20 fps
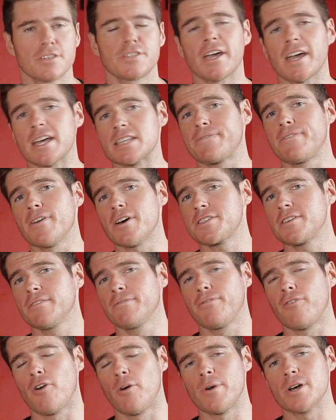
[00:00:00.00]
So yes, first and
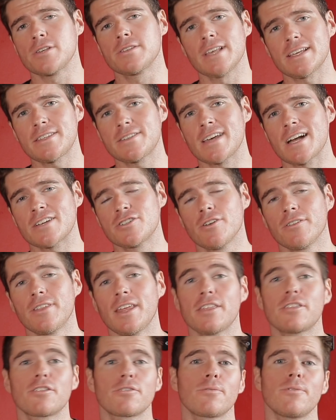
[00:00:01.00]
foremost, let's touch on
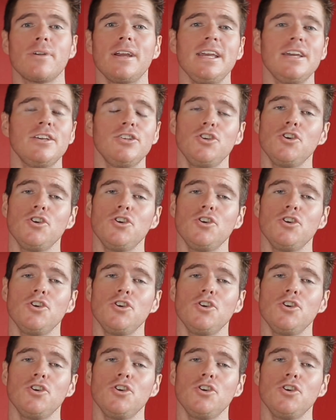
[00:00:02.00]
the three